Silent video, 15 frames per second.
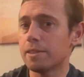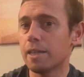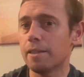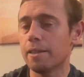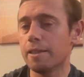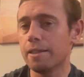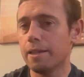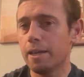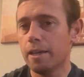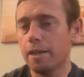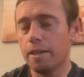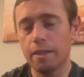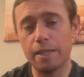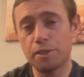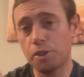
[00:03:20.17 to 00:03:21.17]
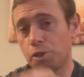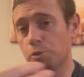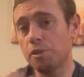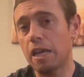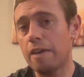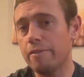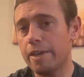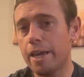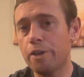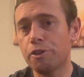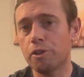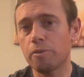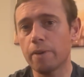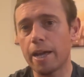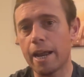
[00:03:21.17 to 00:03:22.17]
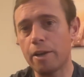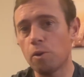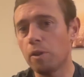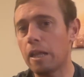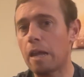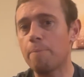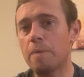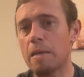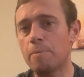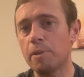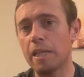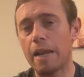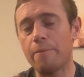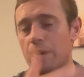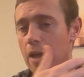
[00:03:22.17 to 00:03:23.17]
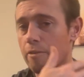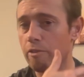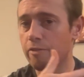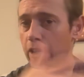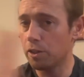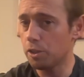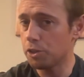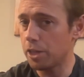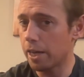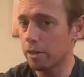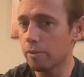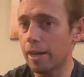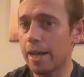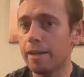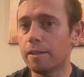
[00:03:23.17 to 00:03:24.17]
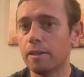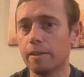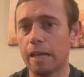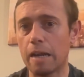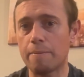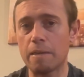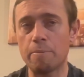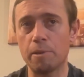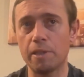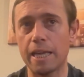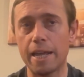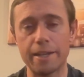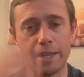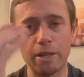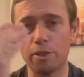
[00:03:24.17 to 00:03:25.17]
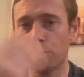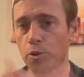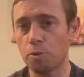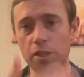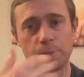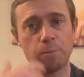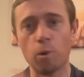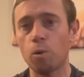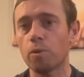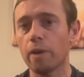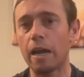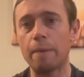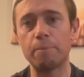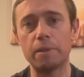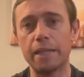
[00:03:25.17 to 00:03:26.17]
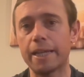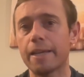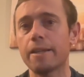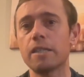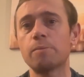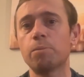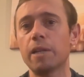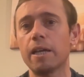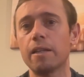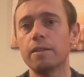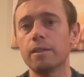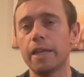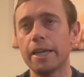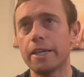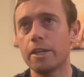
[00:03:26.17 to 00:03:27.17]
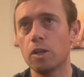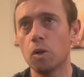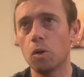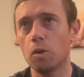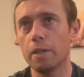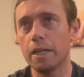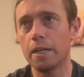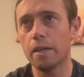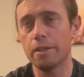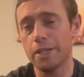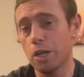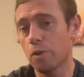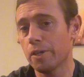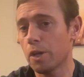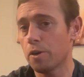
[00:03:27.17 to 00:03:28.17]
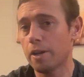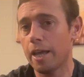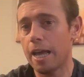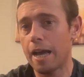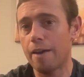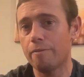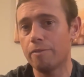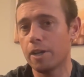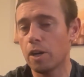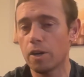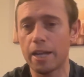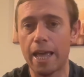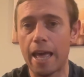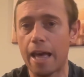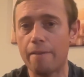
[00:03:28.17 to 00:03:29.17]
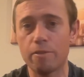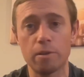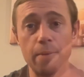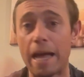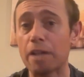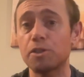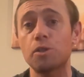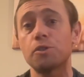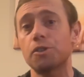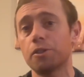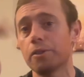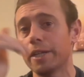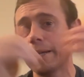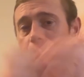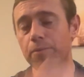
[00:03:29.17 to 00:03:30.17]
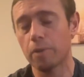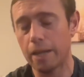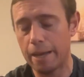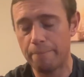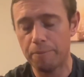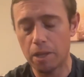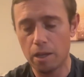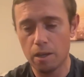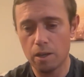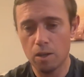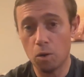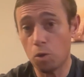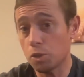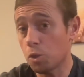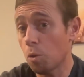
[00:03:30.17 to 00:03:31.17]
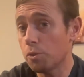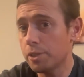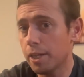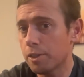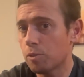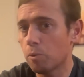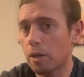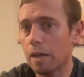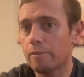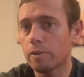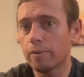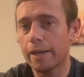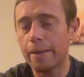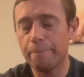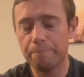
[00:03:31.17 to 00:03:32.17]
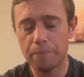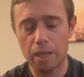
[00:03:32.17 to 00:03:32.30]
And let's just use aviation, right? I know a lot of people that have never failed a check ride. A lot of people that get through this program lickety split, like, in a year and a half, they already have their bachelor's degree, right? Or associates or whatever, right?